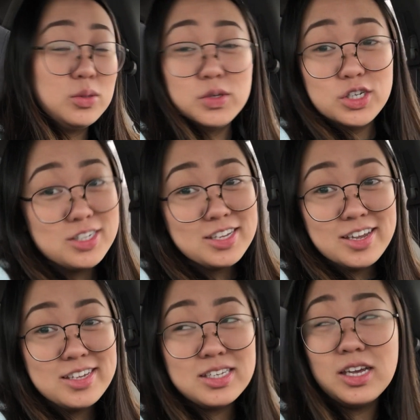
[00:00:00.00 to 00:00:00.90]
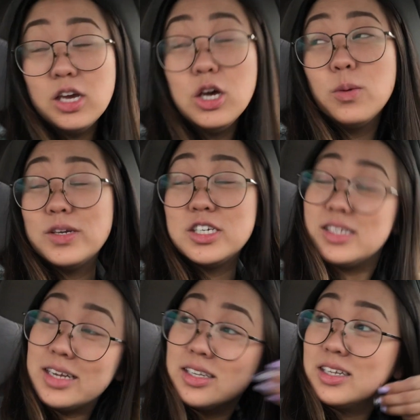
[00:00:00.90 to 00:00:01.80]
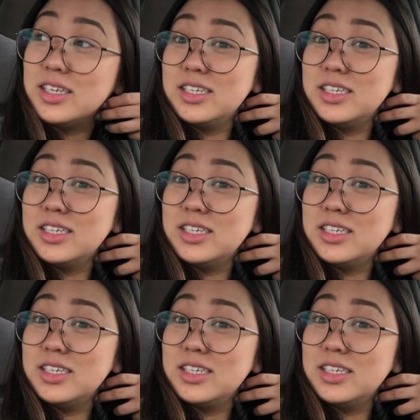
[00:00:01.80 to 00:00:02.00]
with your sis, which is technically